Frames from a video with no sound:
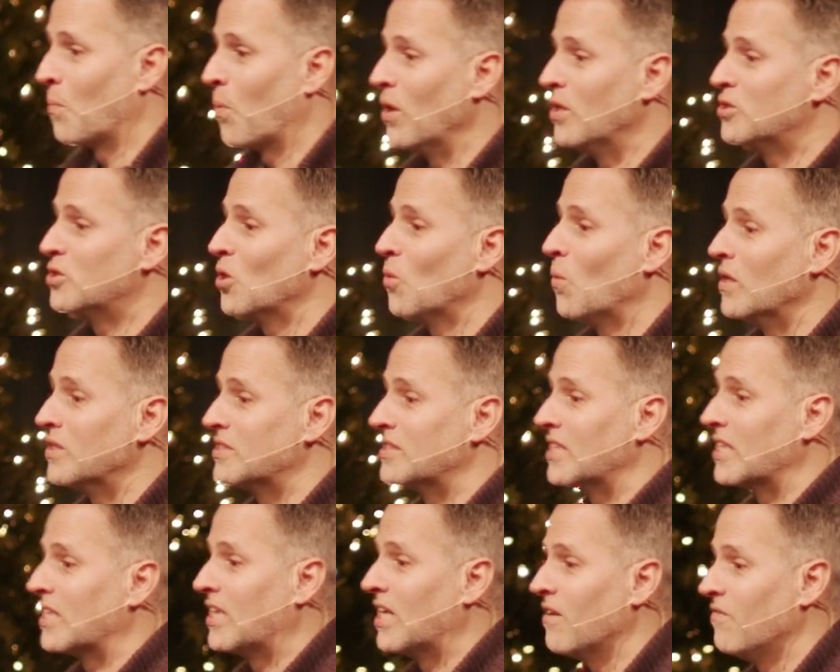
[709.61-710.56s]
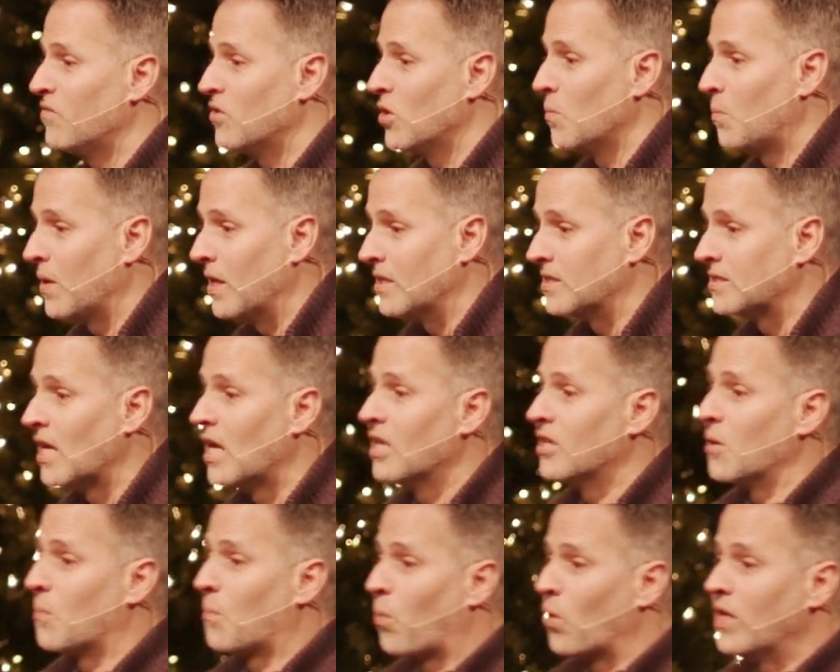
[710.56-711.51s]
the prince who wants to give you peace,
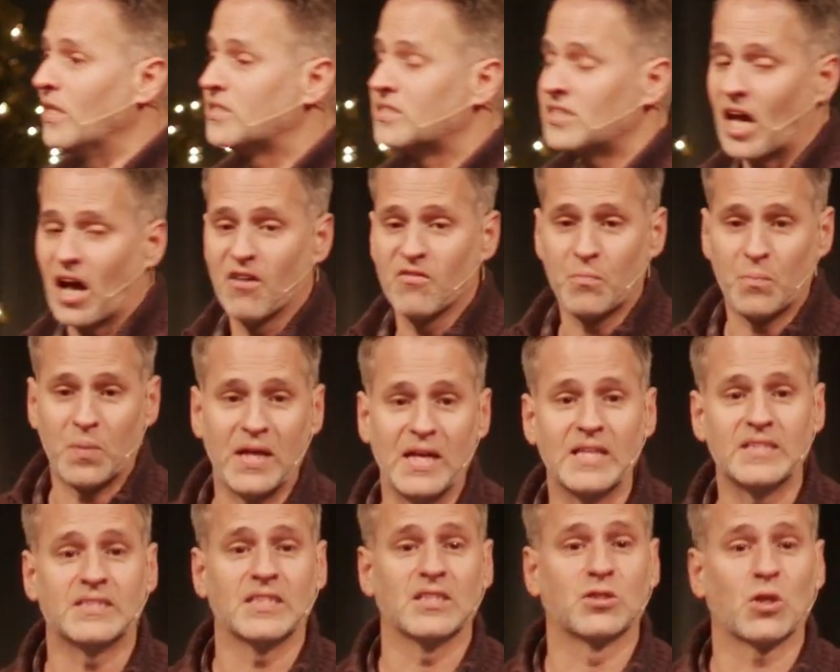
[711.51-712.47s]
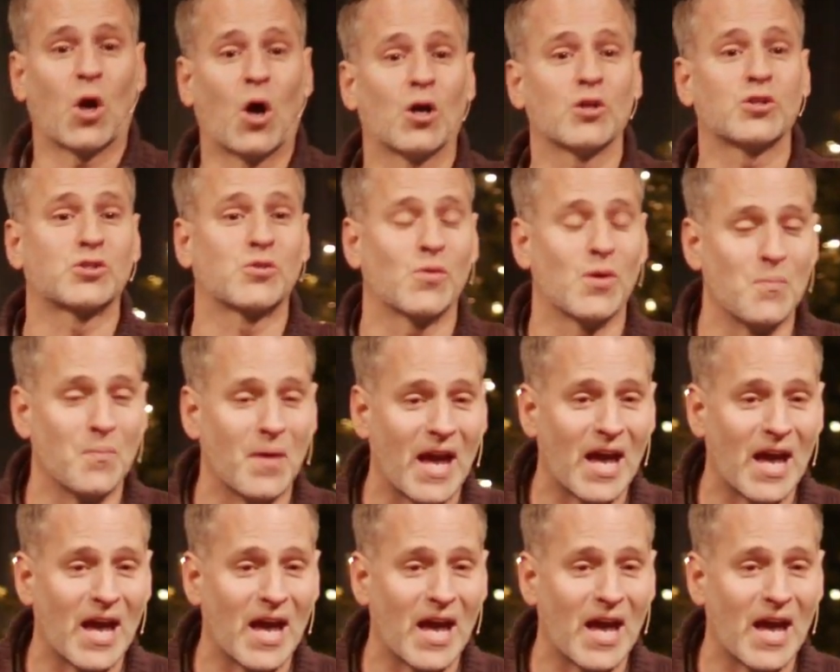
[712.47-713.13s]
the prince of peace is also